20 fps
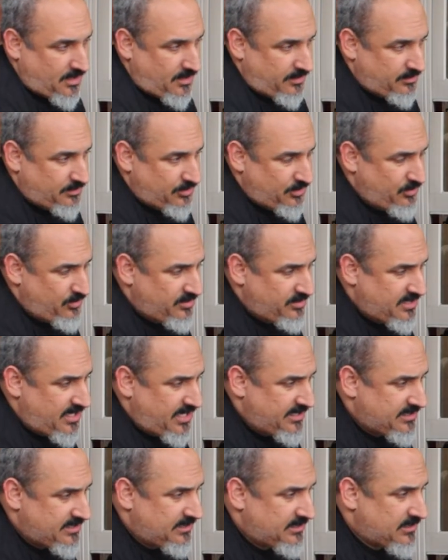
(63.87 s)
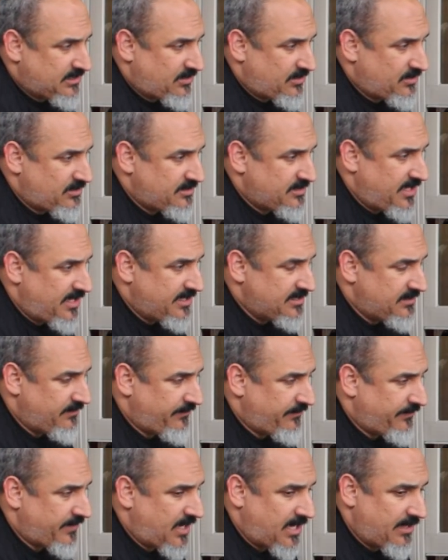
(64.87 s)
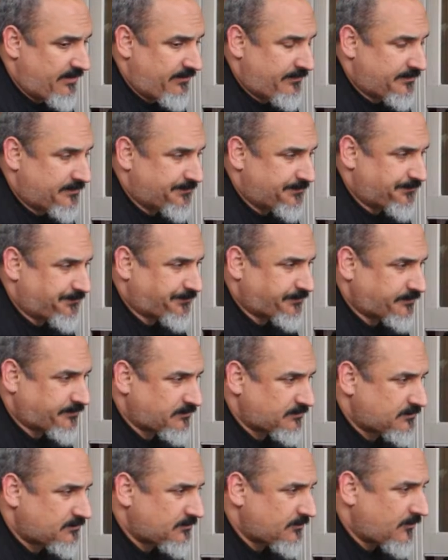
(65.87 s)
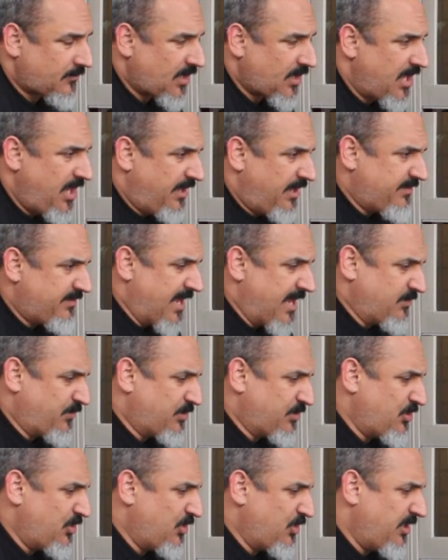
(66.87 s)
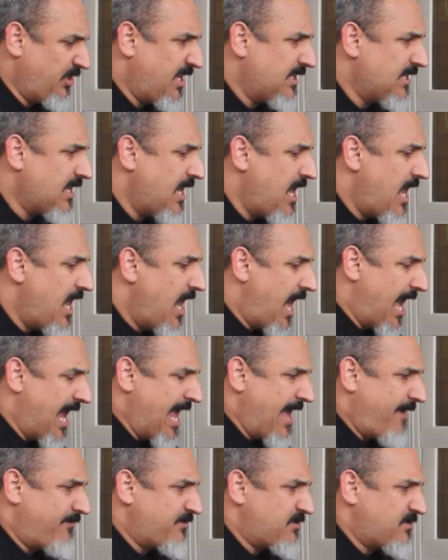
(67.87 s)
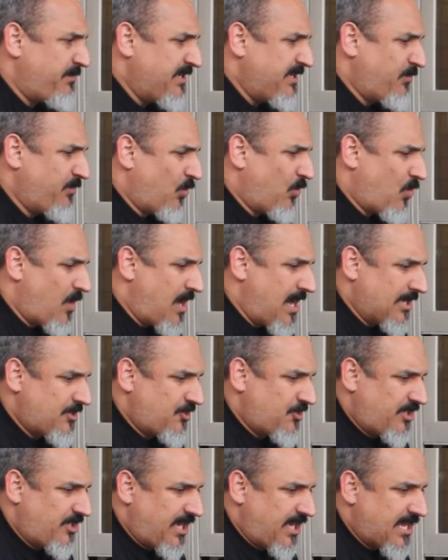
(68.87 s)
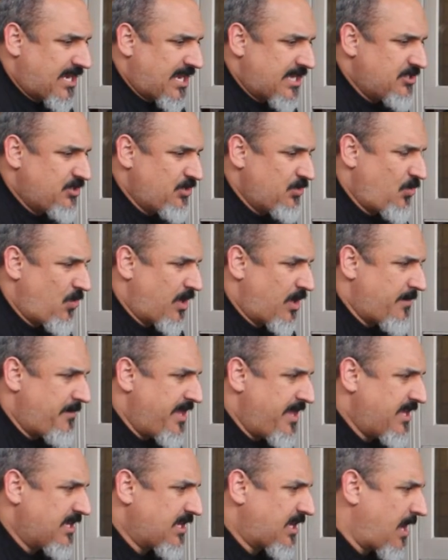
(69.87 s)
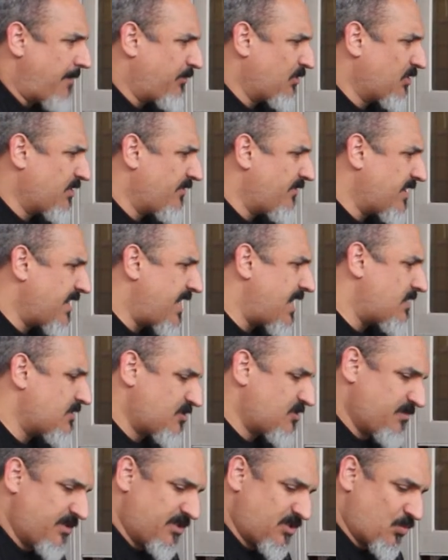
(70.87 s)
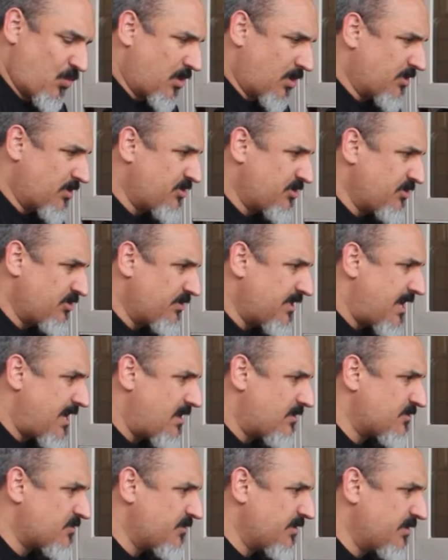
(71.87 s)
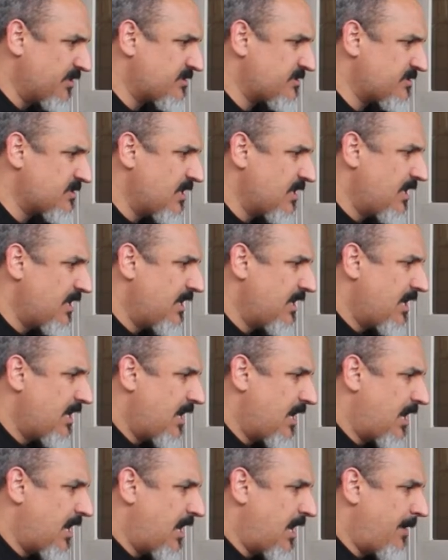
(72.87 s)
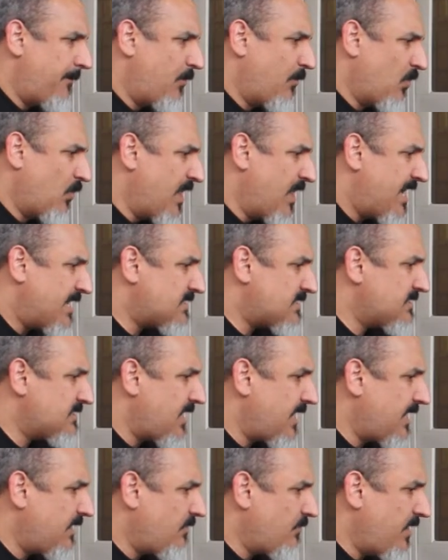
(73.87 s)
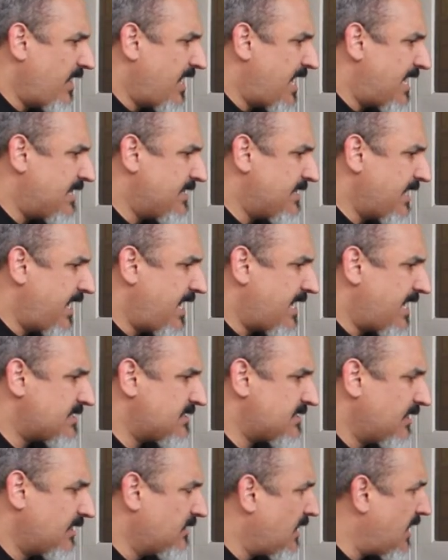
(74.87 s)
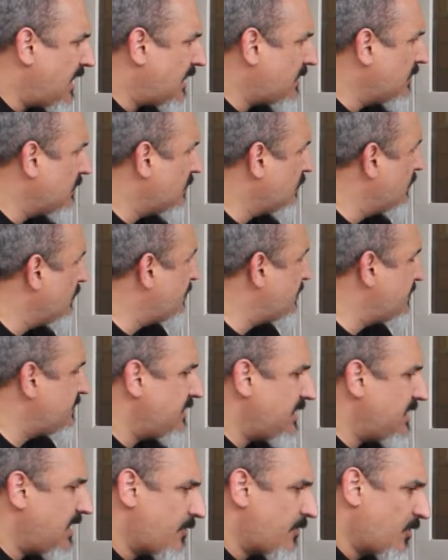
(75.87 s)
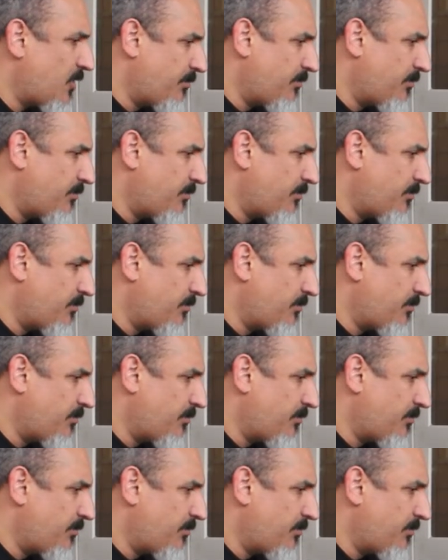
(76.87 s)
Tuesdays and Thursdays at 5. Thanks for tuning in. I have some people watching, and I do want to make a couple of announcements, one or two announcements. Last night we had the Cast at Glocker, which is the other